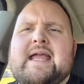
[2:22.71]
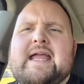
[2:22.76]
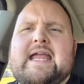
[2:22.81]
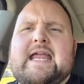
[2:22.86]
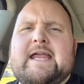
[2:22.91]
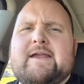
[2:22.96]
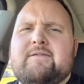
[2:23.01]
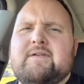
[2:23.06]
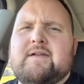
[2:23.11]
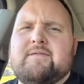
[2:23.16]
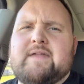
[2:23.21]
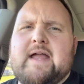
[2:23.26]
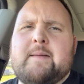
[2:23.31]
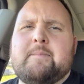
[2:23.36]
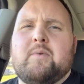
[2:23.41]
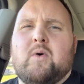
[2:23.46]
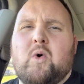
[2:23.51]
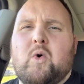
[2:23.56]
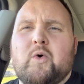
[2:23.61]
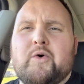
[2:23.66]
Even if they
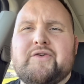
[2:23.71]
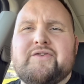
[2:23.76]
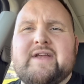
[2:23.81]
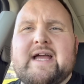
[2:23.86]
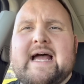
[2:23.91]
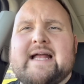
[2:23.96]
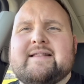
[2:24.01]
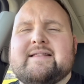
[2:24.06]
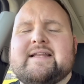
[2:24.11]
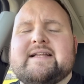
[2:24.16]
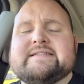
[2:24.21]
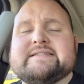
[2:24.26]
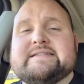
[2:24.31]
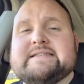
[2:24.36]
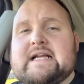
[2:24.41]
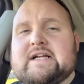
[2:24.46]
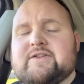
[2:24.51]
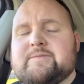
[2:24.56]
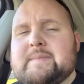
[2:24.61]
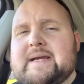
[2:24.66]
pause at this
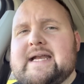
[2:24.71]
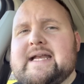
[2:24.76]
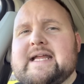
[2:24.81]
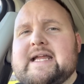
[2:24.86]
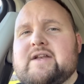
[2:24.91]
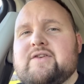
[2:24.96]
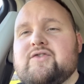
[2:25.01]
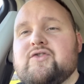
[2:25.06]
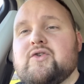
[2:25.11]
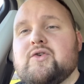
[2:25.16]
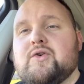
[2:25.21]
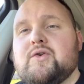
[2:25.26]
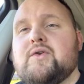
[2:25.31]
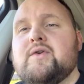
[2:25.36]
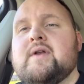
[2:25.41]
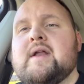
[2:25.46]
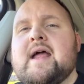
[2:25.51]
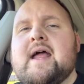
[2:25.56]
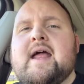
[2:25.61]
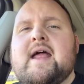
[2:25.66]
next meeting in
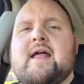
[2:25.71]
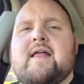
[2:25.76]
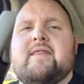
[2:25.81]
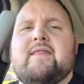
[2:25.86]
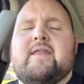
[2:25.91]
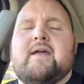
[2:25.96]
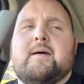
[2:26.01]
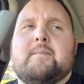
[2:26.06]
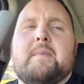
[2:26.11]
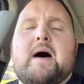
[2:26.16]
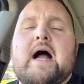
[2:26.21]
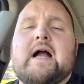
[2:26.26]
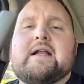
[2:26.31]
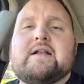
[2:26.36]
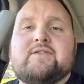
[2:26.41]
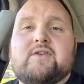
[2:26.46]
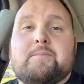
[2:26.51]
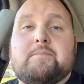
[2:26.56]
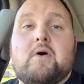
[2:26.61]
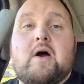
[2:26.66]
June, the
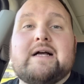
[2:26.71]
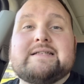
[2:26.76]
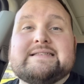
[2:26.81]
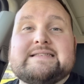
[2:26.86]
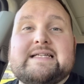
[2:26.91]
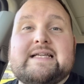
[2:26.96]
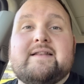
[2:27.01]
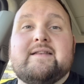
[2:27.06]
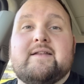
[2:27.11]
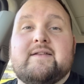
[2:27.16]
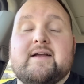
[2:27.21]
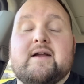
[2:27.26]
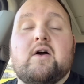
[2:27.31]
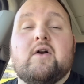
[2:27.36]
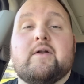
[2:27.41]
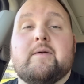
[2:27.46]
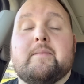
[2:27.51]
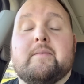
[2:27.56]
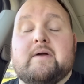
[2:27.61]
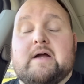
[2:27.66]
markets are pricing in that they're going
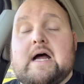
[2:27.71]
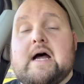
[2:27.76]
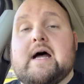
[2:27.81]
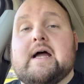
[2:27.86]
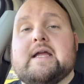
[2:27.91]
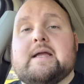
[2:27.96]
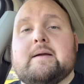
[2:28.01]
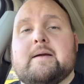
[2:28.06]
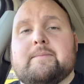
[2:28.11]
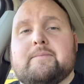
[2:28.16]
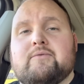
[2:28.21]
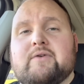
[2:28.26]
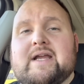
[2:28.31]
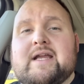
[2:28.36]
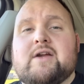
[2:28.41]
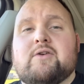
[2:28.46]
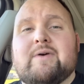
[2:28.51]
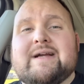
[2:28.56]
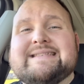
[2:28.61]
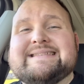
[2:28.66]
to uh,
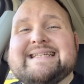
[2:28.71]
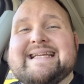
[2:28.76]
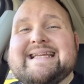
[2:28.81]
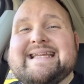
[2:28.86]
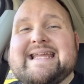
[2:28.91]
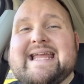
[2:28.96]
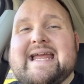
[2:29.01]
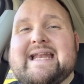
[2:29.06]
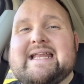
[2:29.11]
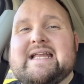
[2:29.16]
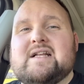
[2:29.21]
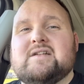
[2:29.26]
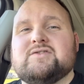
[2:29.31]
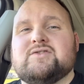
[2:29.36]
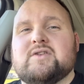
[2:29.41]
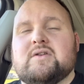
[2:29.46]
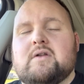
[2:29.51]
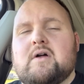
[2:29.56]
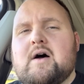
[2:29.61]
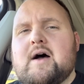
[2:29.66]
increase again in
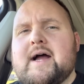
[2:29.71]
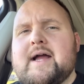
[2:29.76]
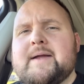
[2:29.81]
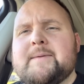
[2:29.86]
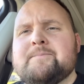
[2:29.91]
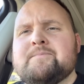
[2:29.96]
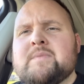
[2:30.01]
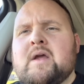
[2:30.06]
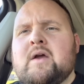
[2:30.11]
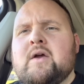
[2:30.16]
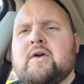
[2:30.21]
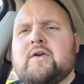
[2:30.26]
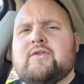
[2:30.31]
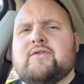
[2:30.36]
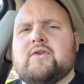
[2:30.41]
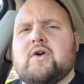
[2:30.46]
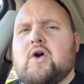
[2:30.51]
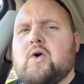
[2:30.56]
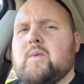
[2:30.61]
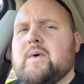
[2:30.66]
July.
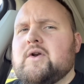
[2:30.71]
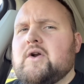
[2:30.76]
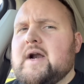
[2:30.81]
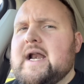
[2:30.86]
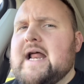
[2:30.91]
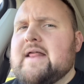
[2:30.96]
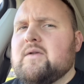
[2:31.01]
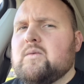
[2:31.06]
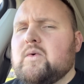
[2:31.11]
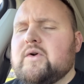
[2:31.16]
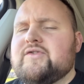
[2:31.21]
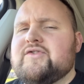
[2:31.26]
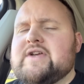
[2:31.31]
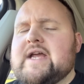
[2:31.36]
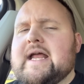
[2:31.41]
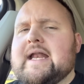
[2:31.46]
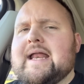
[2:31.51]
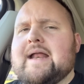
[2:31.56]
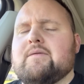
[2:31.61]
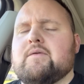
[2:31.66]
So we're not out of the woods
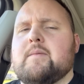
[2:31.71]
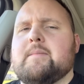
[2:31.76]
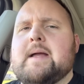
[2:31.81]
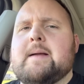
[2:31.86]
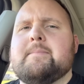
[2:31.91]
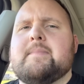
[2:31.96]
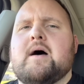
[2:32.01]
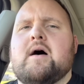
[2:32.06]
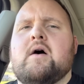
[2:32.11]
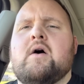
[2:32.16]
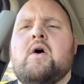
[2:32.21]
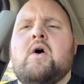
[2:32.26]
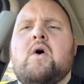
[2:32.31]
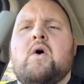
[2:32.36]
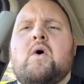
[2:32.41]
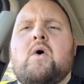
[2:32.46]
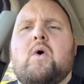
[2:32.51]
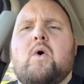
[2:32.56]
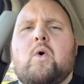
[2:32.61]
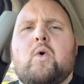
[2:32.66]
yet. And remember,
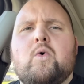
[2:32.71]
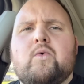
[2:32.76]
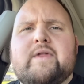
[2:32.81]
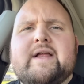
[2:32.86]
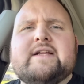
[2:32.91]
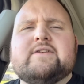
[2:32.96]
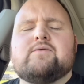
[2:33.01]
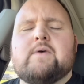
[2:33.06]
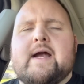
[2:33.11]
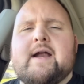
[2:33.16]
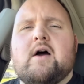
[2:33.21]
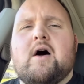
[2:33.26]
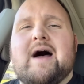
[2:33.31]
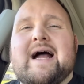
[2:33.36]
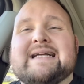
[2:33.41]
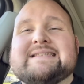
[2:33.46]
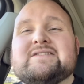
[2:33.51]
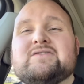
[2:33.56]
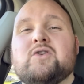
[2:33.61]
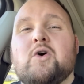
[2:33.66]
all these rate
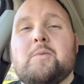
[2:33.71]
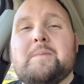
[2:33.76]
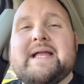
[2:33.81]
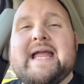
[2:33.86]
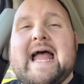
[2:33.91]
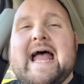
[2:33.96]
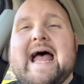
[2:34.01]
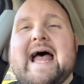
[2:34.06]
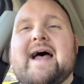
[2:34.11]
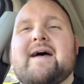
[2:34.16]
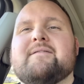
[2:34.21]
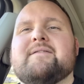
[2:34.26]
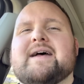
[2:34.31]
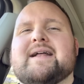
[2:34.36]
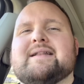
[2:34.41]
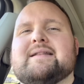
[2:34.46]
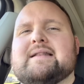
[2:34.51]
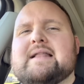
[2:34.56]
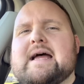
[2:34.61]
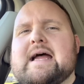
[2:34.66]
hikes normally have a
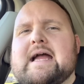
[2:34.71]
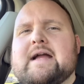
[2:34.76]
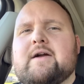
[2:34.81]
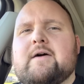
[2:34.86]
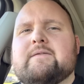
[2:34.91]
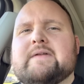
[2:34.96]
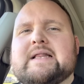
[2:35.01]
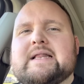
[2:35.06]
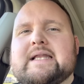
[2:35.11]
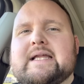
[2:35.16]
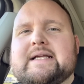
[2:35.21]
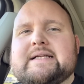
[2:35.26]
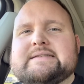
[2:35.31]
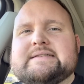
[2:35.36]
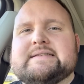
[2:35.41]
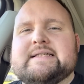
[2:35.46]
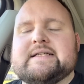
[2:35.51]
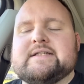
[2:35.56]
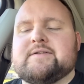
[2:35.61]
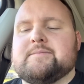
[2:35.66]
lag of at least
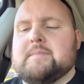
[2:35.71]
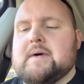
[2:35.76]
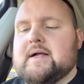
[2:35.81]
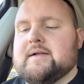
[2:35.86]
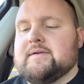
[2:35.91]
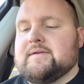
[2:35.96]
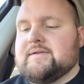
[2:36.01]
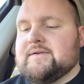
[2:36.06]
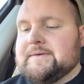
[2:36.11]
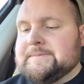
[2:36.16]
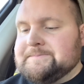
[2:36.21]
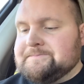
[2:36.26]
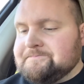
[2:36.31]
six months.